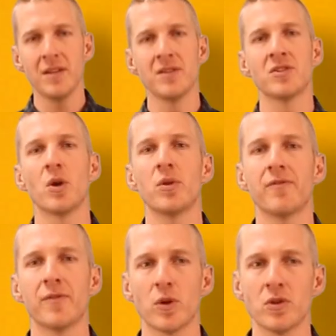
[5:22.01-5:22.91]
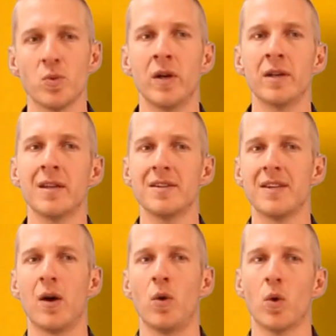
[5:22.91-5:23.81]
And so the first one is
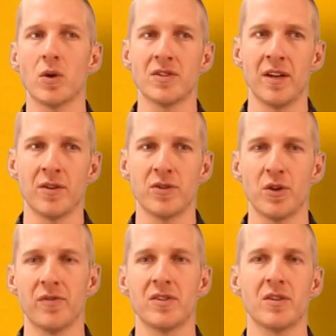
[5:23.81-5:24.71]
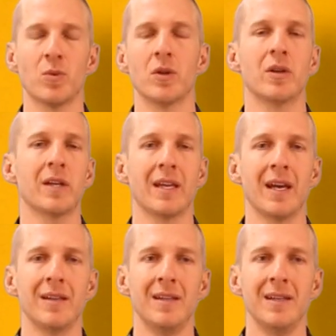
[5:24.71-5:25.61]
that horizontal surface that we're looking
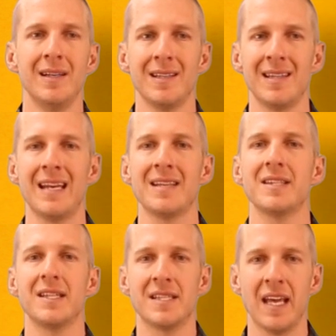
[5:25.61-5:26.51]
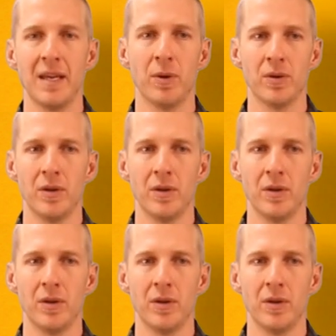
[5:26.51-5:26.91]
at, and that is the table,